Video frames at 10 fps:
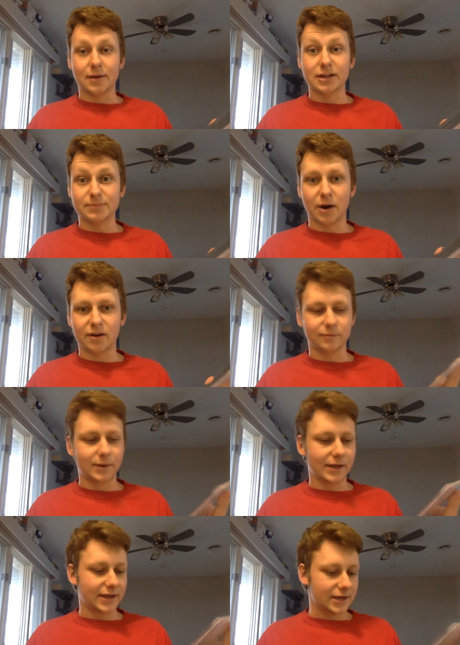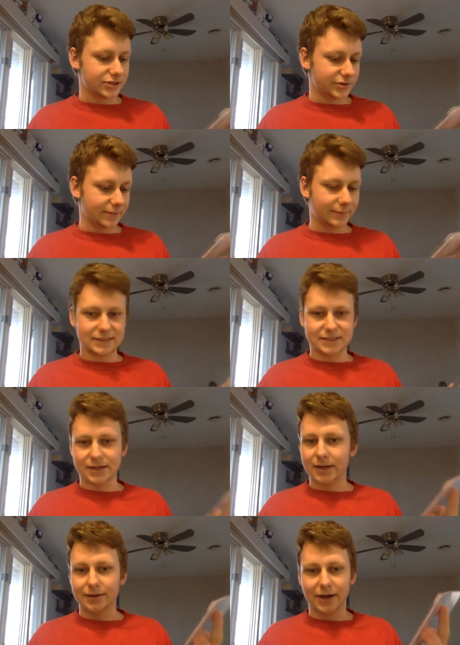As part of my entry, but
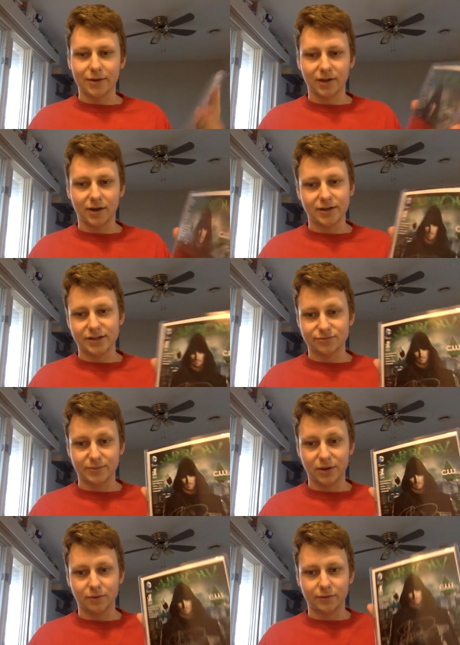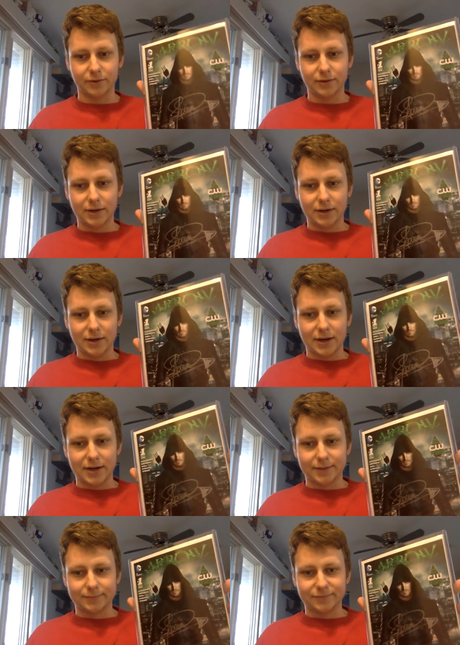uh, I know the contest will be over
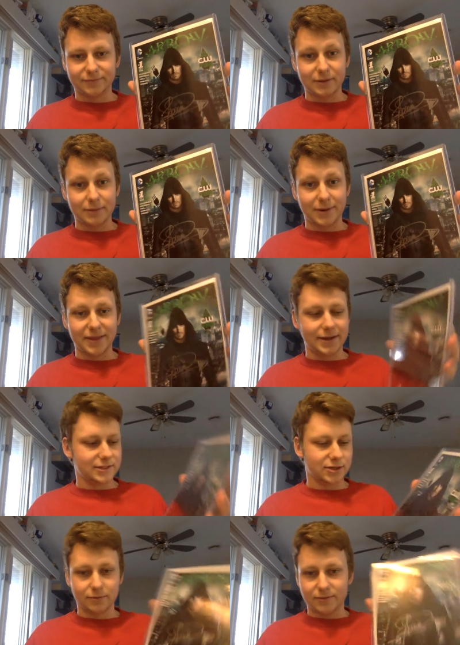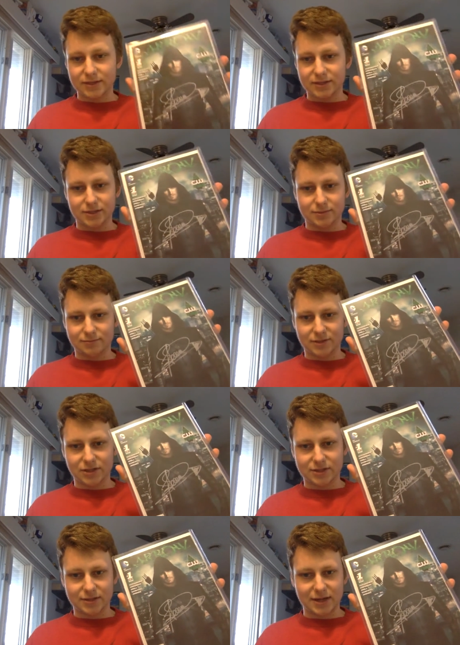um, by then, so this is
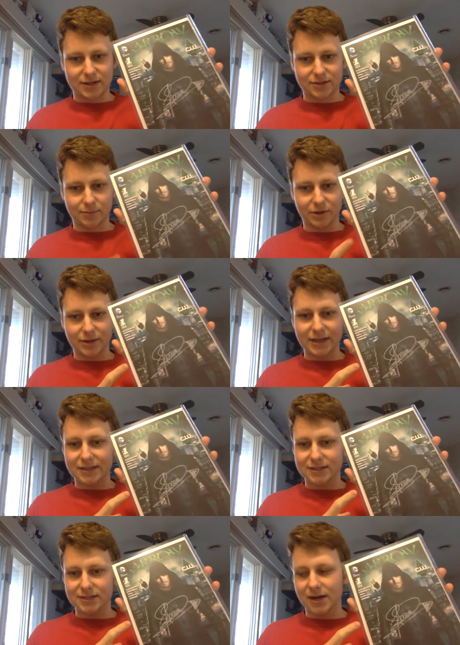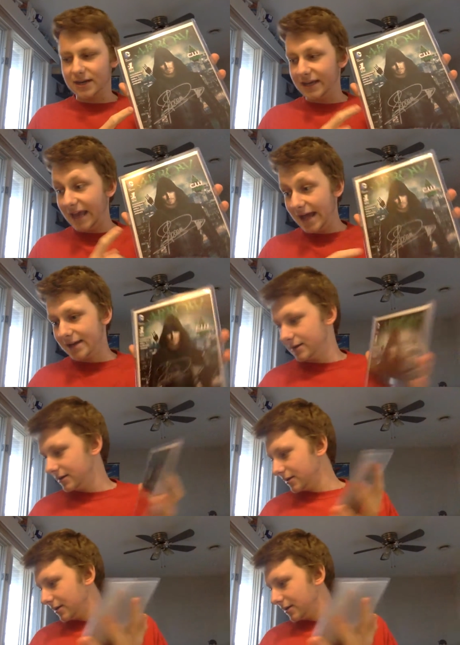just uh, so I'm gonna get this signed again,